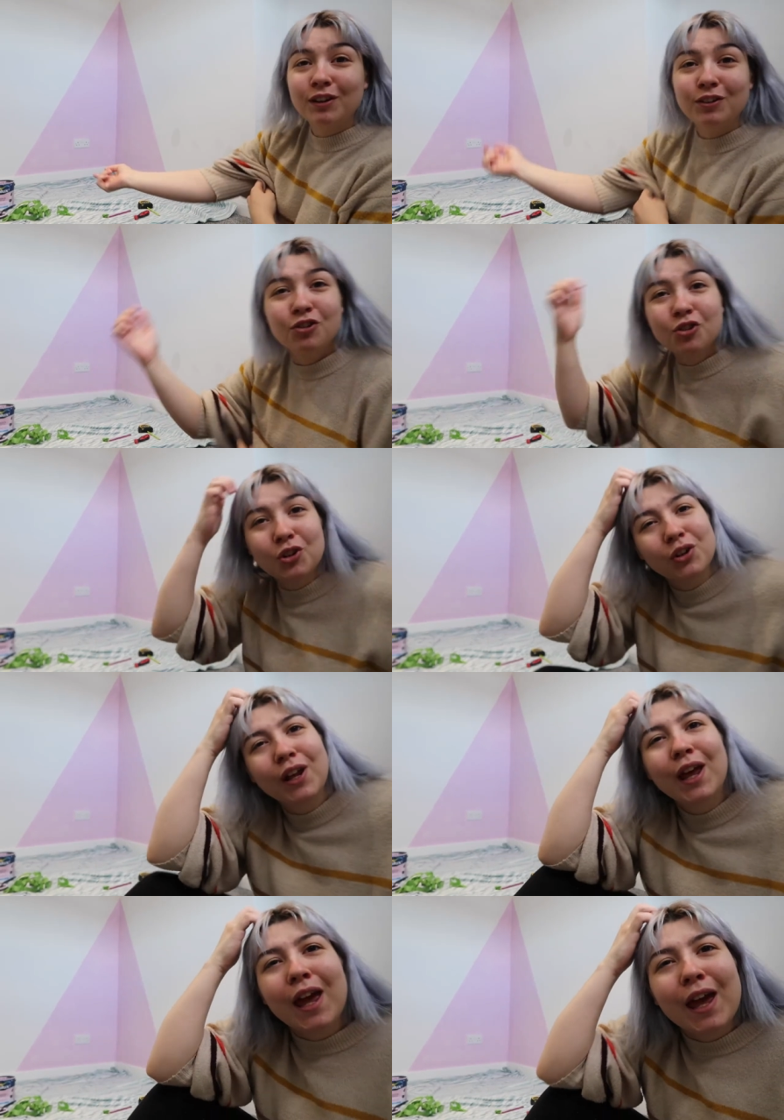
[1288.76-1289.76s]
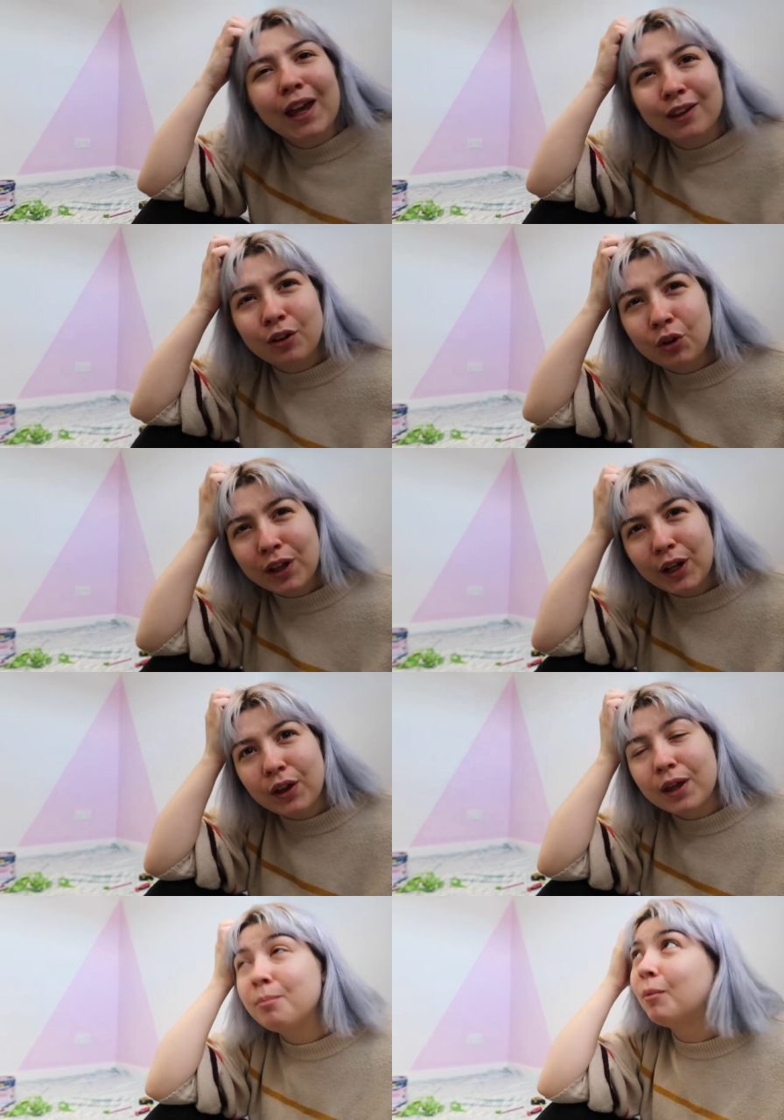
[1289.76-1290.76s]
is done. It's looking
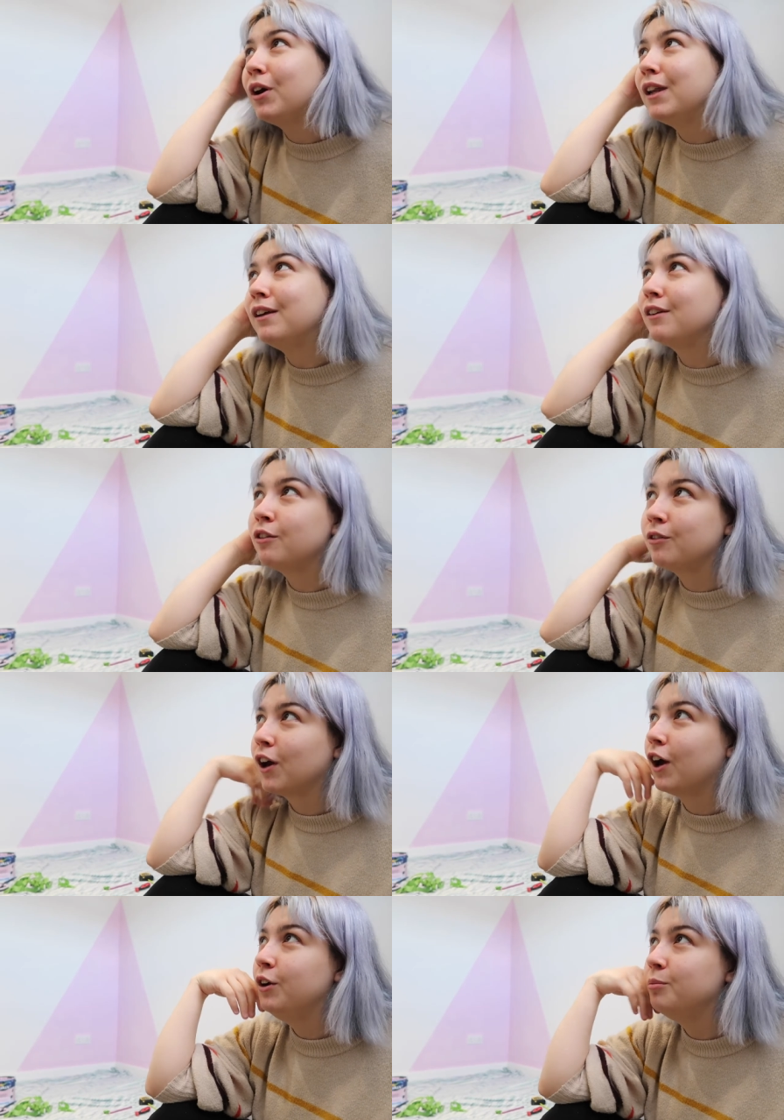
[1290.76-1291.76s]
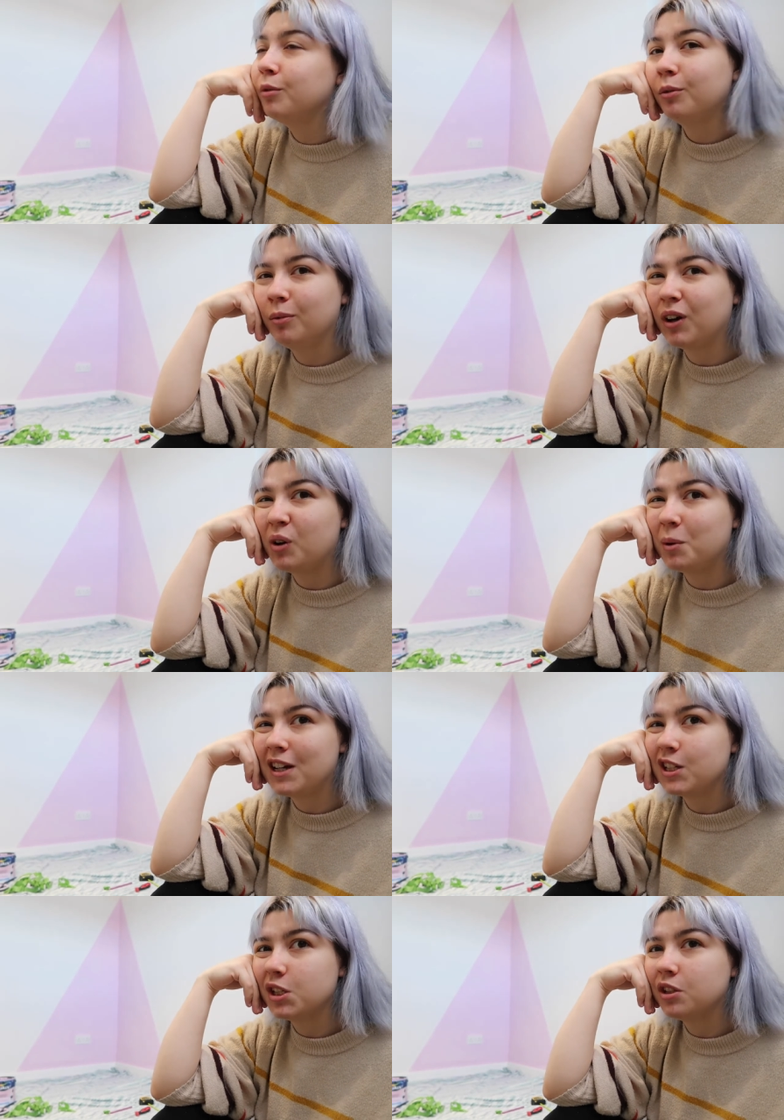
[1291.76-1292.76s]
like it might need another coat, but we gotta
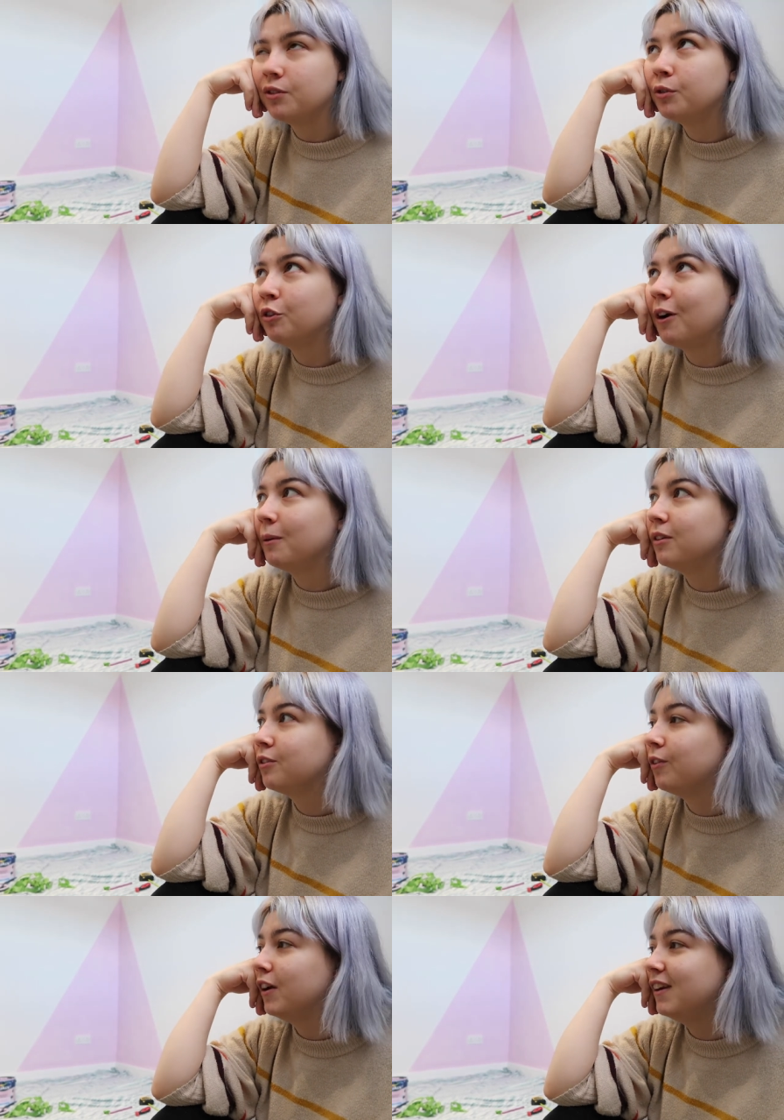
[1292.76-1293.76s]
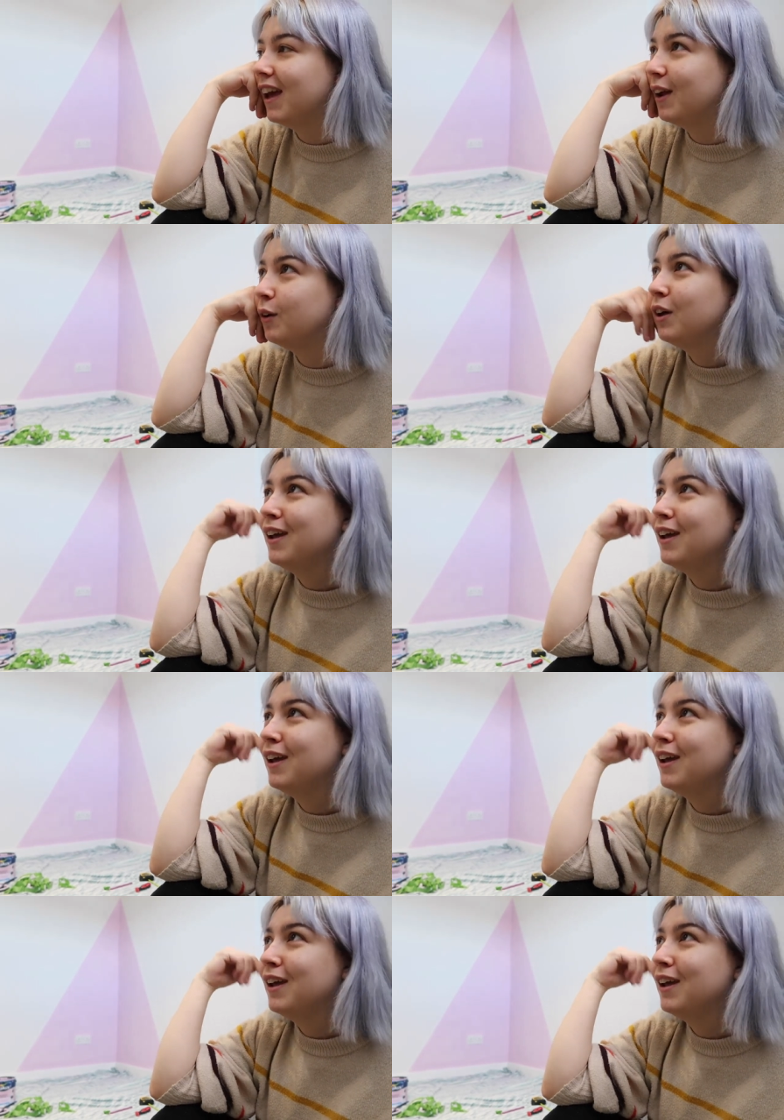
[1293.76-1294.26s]
wait two to four hours to find out.